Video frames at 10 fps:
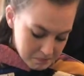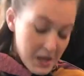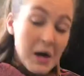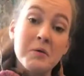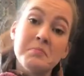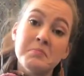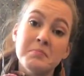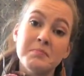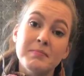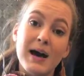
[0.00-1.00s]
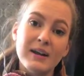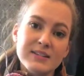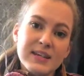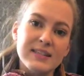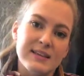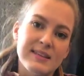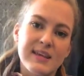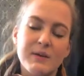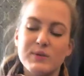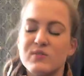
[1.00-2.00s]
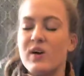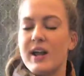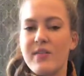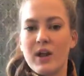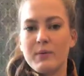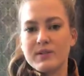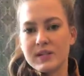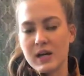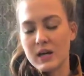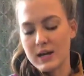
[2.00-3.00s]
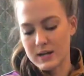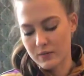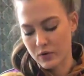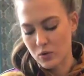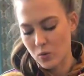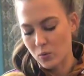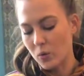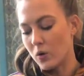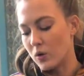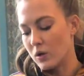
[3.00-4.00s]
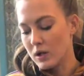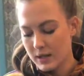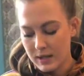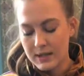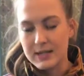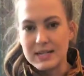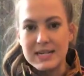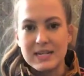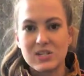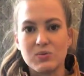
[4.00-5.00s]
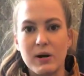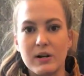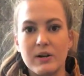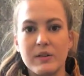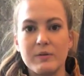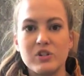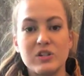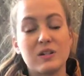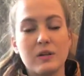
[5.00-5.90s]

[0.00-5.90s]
Yeah. I just like this. I think it was fun. I thought it was like a kind of a cool, neat sweater that was just a